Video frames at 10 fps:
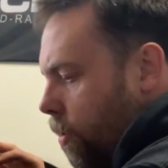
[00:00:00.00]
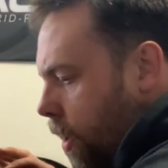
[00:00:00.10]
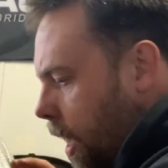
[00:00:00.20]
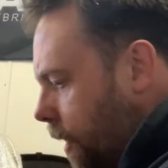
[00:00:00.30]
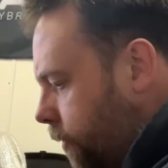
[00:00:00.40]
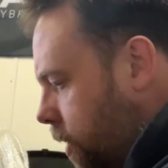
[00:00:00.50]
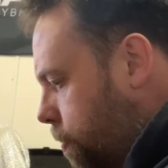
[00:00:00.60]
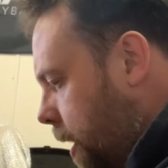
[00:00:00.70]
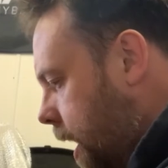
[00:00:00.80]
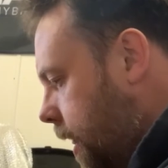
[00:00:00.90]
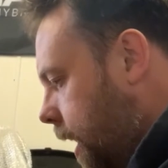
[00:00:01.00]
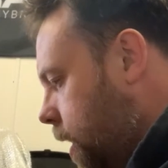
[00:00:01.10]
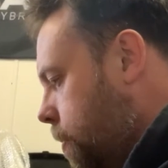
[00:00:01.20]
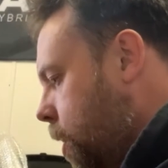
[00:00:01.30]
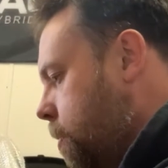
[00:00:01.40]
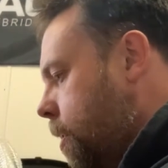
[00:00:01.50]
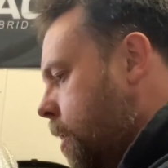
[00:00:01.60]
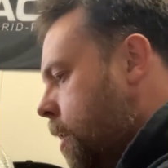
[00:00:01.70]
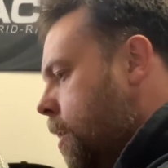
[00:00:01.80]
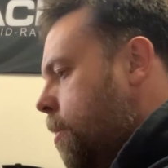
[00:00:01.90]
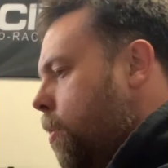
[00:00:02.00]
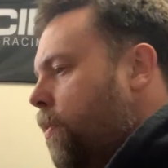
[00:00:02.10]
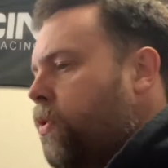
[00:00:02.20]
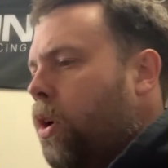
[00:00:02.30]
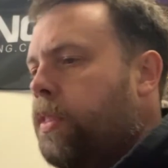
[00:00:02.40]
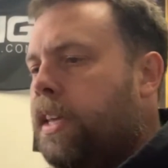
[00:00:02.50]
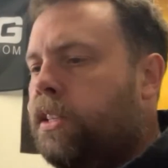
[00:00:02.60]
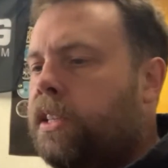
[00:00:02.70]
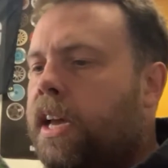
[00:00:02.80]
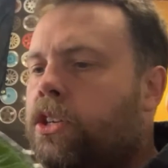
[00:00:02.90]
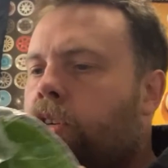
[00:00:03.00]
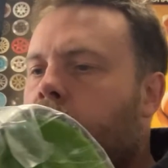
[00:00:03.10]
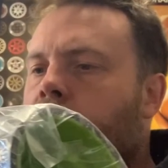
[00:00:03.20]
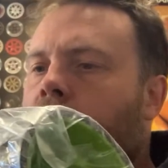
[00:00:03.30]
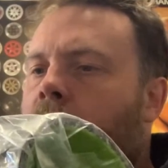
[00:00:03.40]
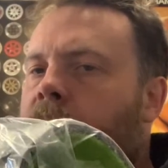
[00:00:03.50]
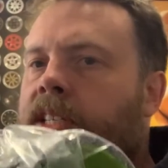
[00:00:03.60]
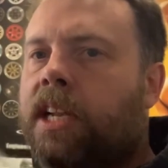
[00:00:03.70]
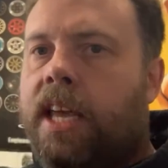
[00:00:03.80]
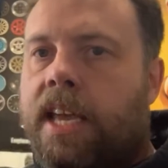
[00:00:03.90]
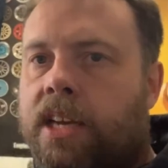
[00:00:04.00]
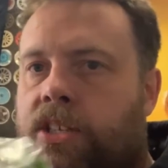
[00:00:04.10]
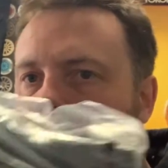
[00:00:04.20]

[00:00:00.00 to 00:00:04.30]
going to have to compare that in a moment. But we've got these sections, obviously, as you